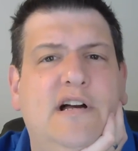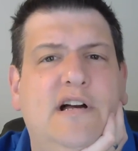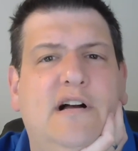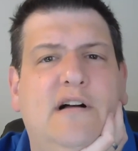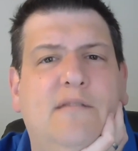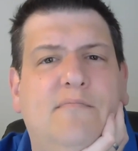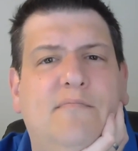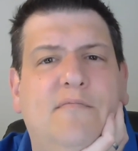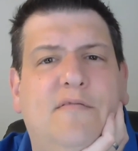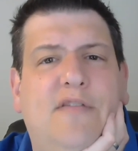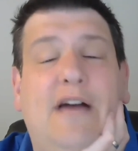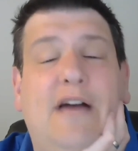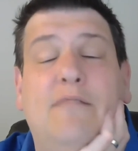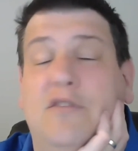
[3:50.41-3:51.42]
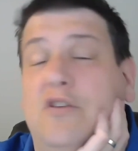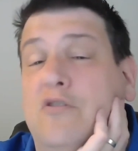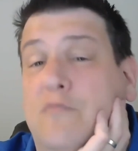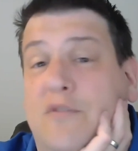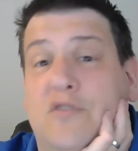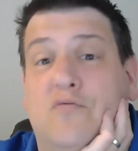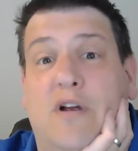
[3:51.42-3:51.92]
that
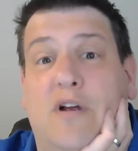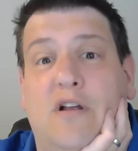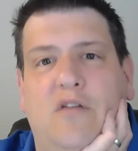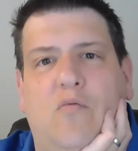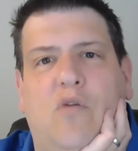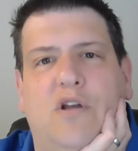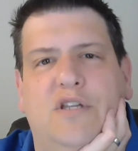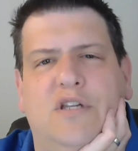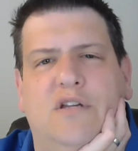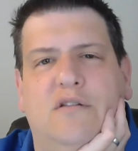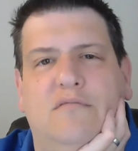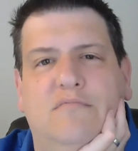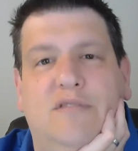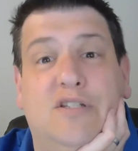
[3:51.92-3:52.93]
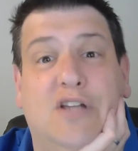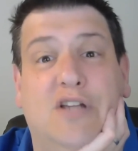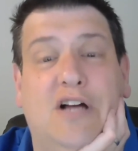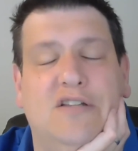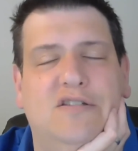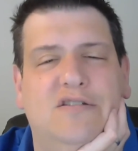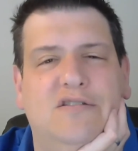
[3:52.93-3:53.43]
humans rarely want to
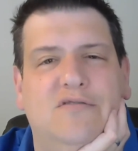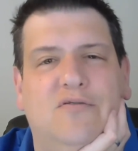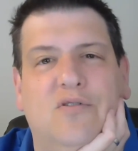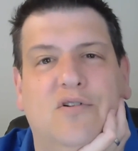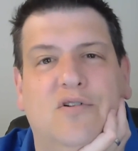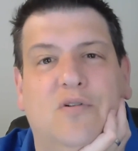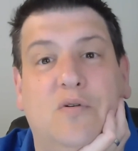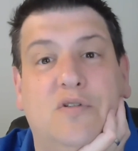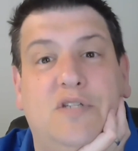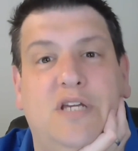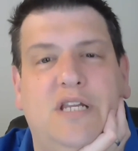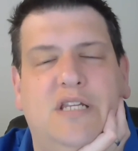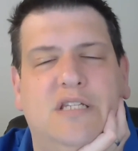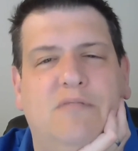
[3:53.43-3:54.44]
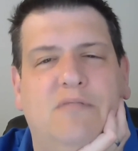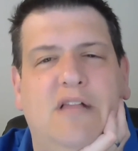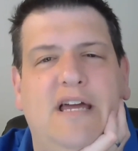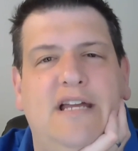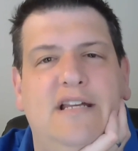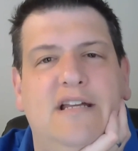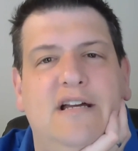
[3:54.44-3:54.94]
discuss or see
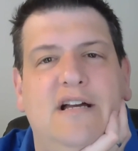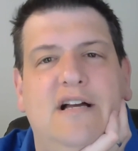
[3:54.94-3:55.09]
displayed